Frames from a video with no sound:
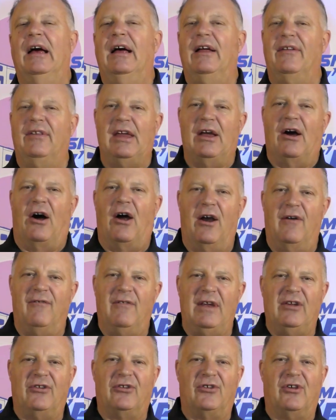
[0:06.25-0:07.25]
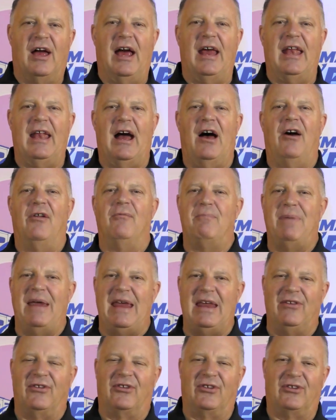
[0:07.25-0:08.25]
The RV slide out
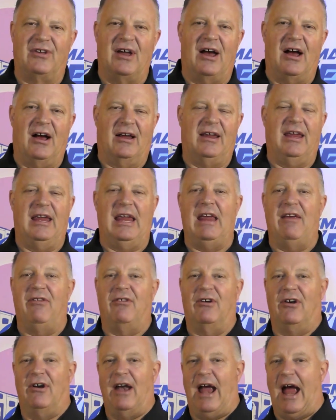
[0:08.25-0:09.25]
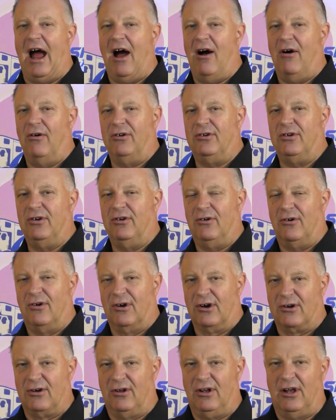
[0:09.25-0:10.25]
being stuck either out or
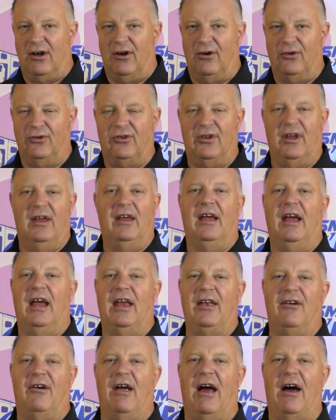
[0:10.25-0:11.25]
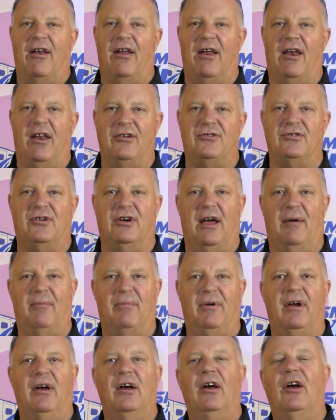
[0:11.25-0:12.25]
closed and you're out on a trip.
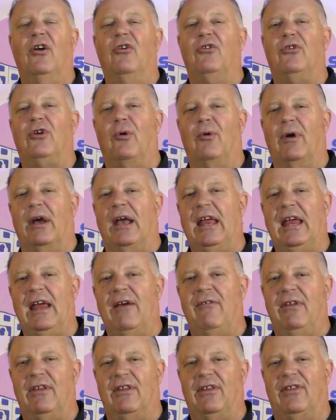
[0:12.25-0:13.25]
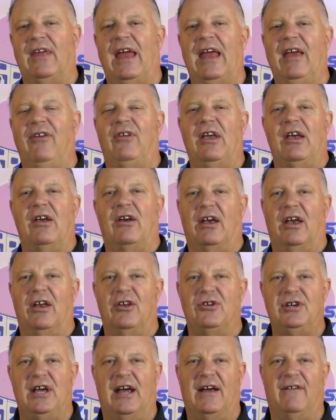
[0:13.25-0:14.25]
So we're going to give you the things that you're going to
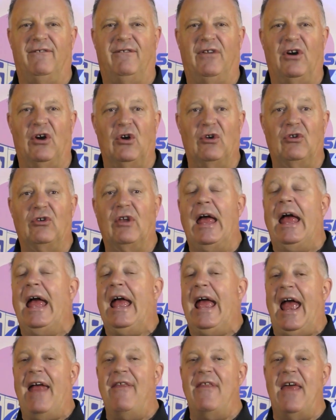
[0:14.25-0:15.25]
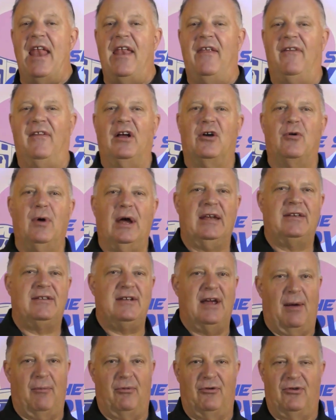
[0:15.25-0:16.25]
check first. And then in the quick
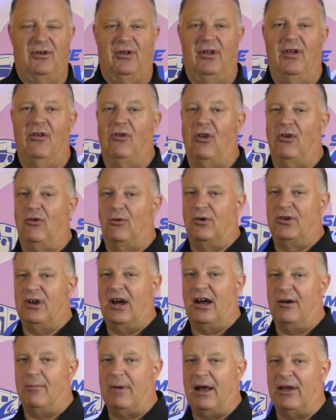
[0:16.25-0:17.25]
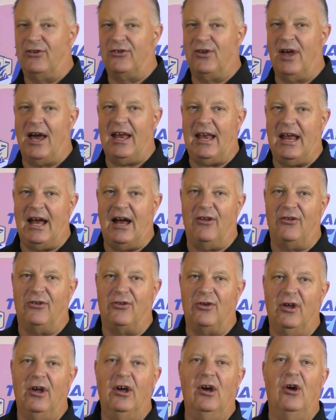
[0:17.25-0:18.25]
tips, since we're talking about slide outs,
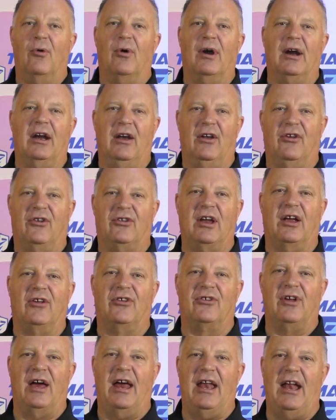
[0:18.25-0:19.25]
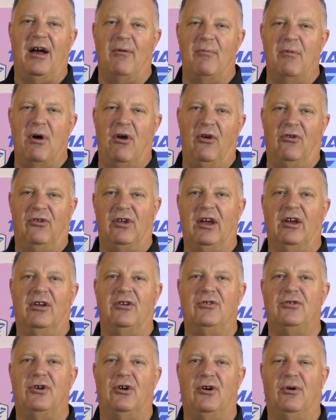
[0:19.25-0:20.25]
we're going to discuss slide out motors and
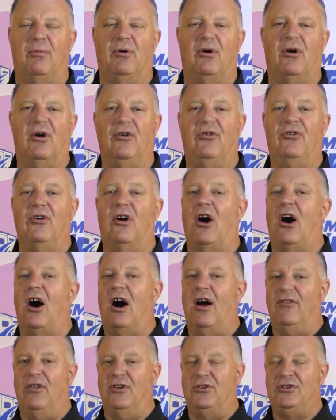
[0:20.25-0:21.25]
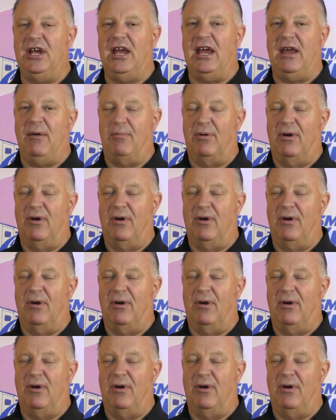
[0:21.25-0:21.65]
control boards on the cheap